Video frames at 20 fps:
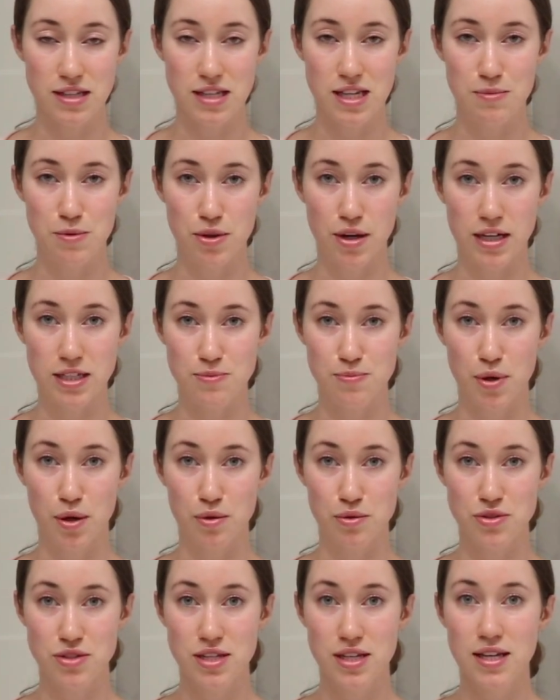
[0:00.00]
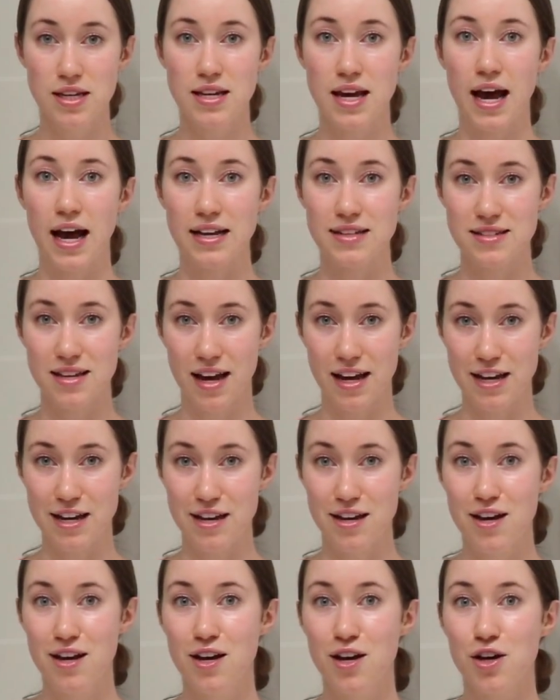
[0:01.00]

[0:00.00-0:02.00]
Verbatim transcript: keep you guys posted as I